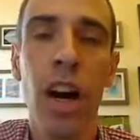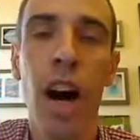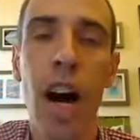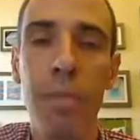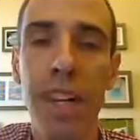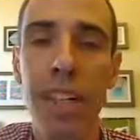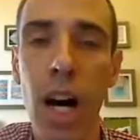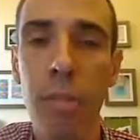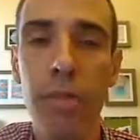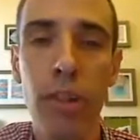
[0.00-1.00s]
that
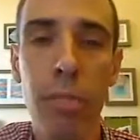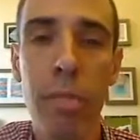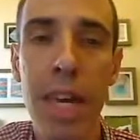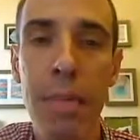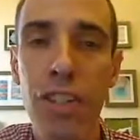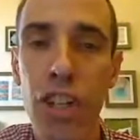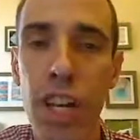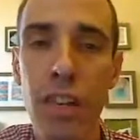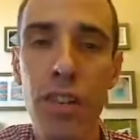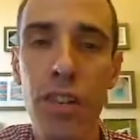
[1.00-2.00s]
come from maybe
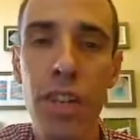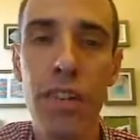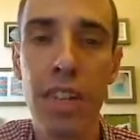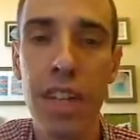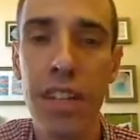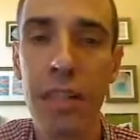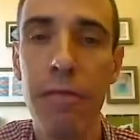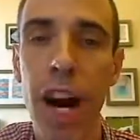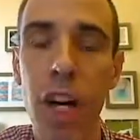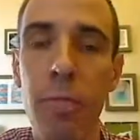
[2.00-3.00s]
changes in the
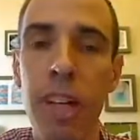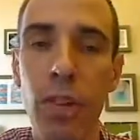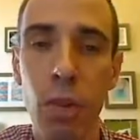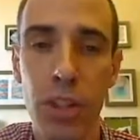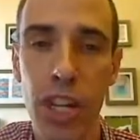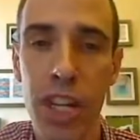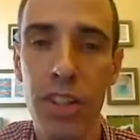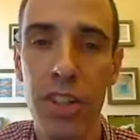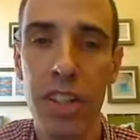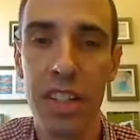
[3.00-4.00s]
environment or
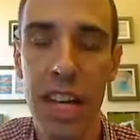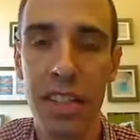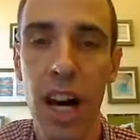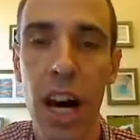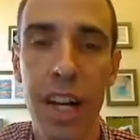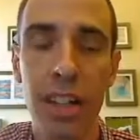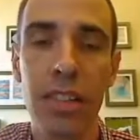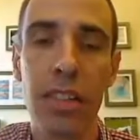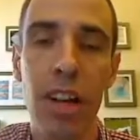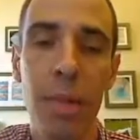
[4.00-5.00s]
changes in the
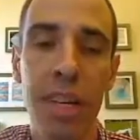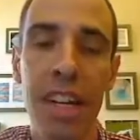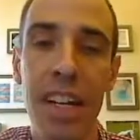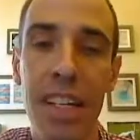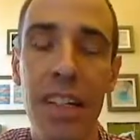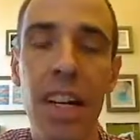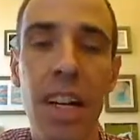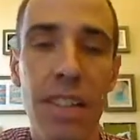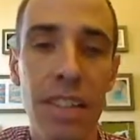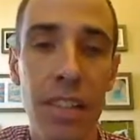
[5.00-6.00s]
tectonics in any
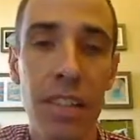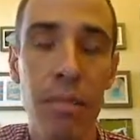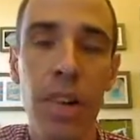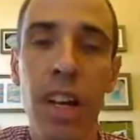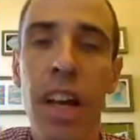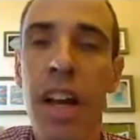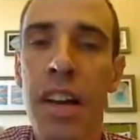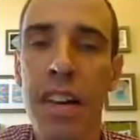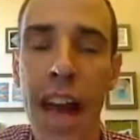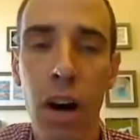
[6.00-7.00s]
system.
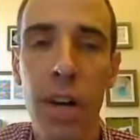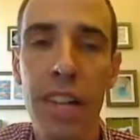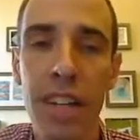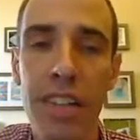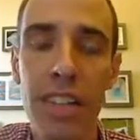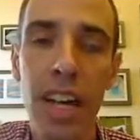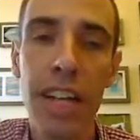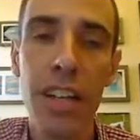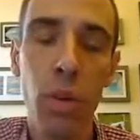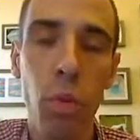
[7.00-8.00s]
Now, in a
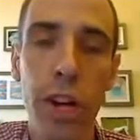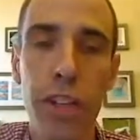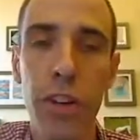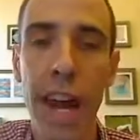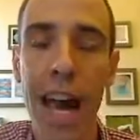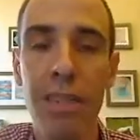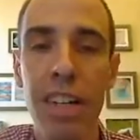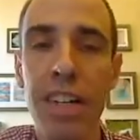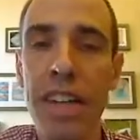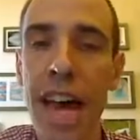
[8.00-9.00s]
site where you're
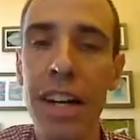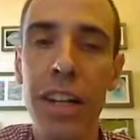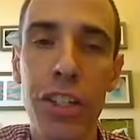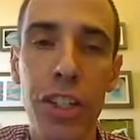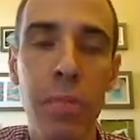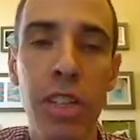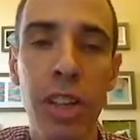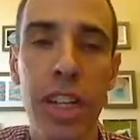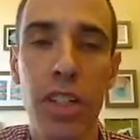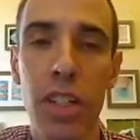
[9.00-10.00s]
having net
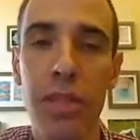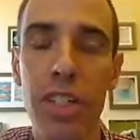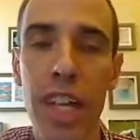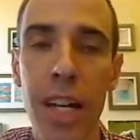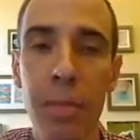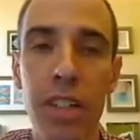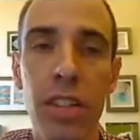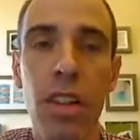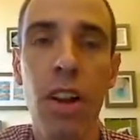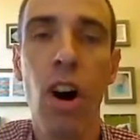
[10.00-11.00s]
accumulation of sediment,
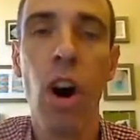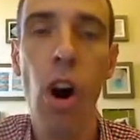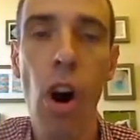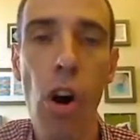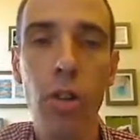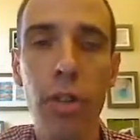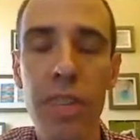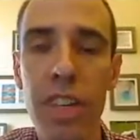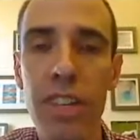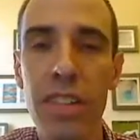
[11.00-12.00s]
all of
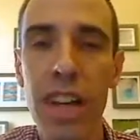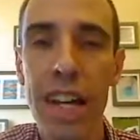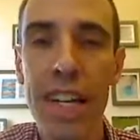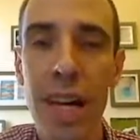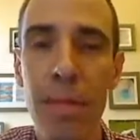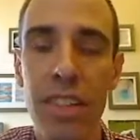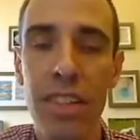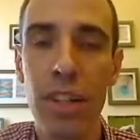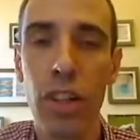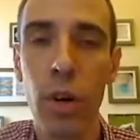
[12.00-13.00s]
these dynamics
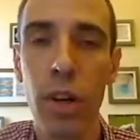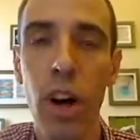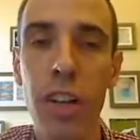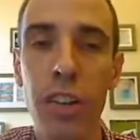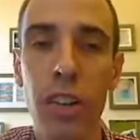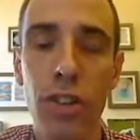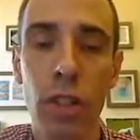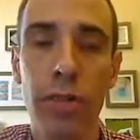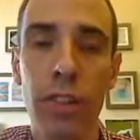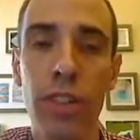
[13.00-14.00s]
that are going on the
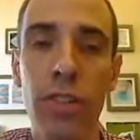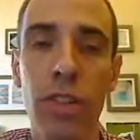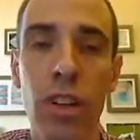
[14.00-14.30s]
surface